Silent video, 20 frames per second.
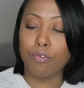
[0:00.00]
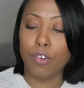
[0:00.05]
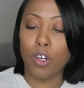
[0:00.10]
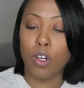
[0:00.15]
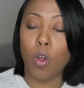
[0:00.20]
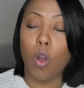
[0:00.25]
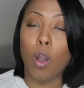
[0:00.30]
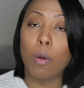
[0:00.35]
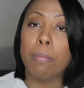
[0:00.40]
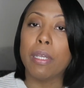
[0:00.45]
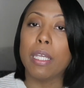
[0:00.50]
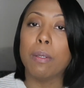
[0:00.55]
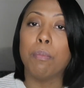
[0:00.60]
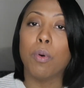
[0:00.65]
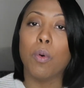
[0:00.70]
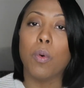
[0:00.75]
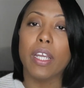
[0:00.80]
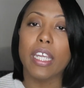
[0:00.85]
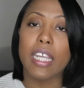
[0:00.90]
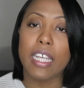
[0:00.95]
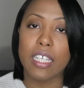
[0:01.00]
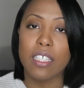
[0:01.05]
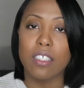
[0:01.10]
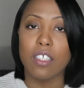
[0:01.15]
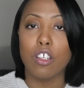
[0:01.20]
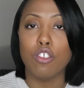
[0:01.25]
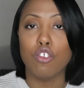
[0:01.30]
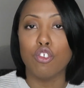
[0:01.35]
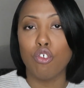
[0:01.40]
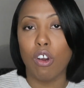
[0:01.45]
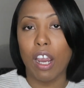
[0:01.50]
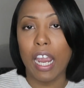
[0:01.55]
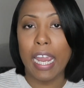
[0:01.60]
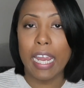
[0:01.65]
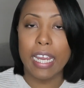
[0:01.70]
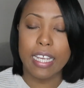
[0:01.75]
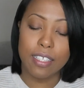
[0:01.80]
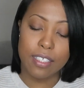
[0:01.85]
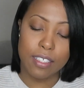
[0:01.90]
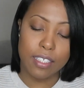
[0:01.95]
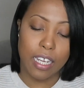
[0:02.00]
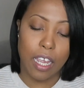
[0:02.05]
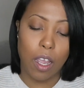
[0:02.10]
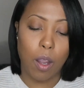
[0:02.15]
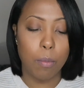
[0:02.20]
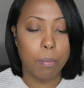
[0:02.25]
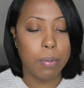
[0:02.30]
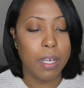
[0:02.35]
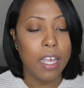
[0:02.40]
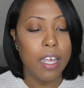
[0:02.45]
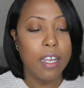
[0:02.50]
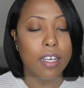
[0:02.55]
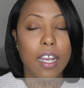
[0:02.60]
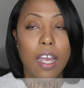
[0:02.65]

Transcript: for a lot of people is dry scalp.